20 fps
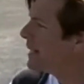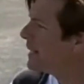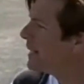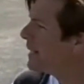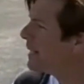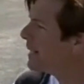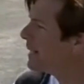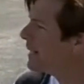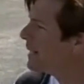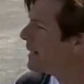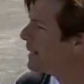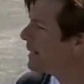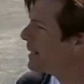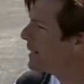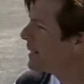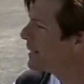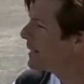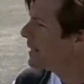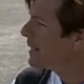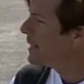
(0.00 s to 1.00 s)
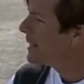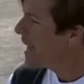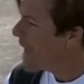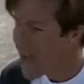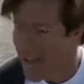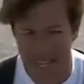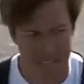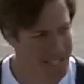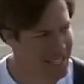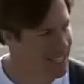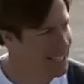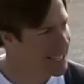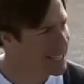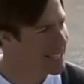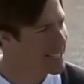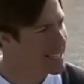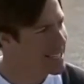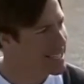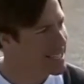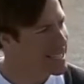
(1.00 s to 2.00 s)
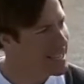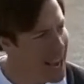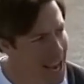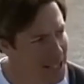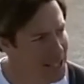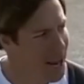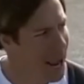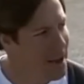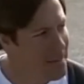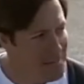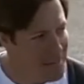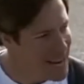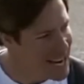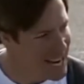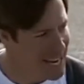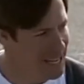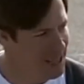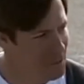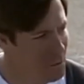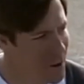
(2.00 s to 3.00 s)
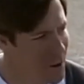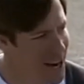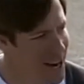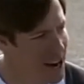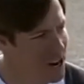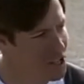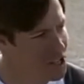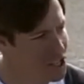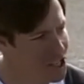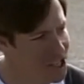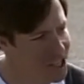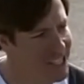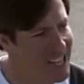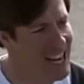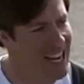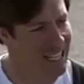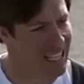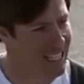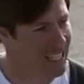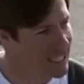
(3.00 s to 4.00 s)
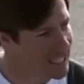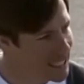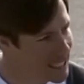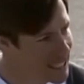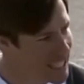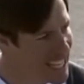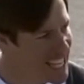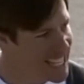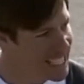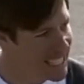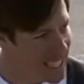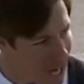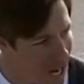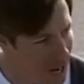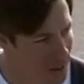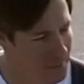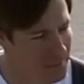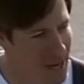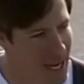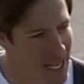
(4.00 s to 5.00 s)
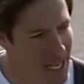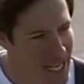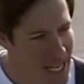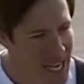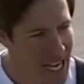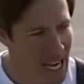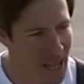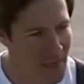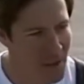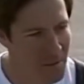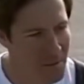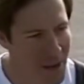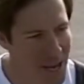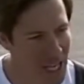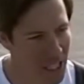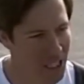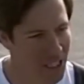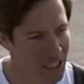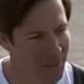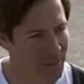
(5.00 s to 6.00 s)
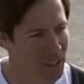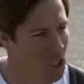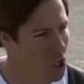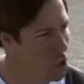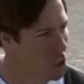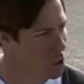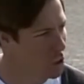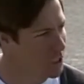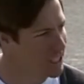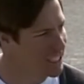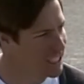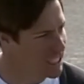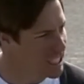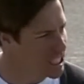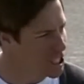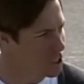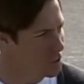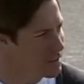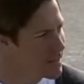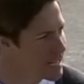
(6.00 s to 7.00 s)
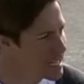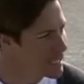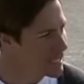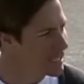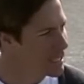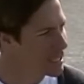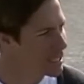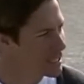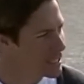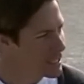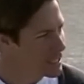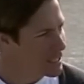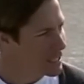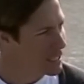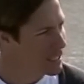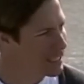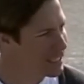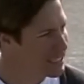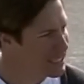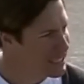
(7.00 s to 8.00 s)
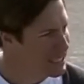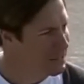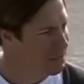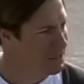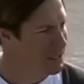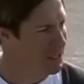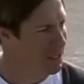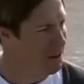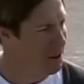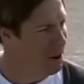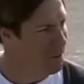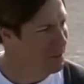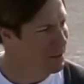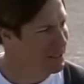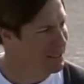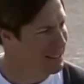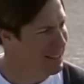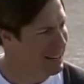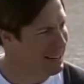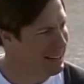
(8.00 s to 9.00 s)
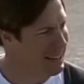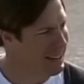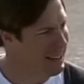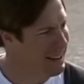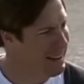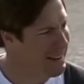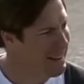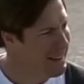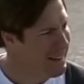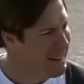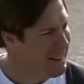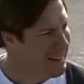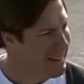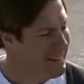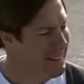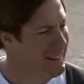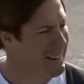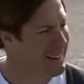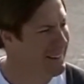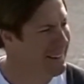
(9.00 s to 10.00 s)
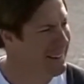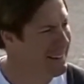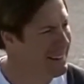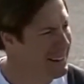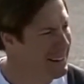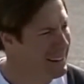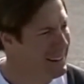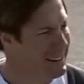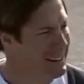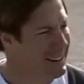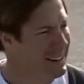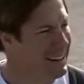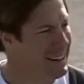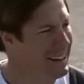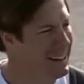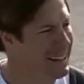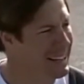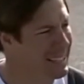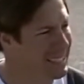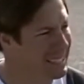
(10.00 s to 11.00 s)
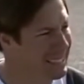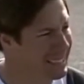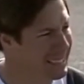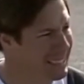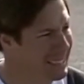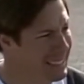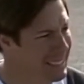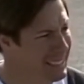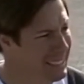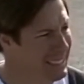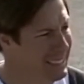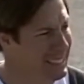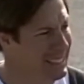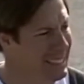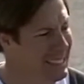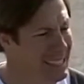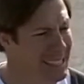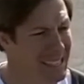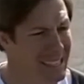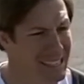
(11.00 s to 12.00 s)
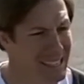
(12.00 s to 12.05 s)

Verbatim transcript: You don't mean. Yes. Yes, I mean we are stuck in gum in the middle of the corner of doom with no hope in sight. Well, what are we going to do?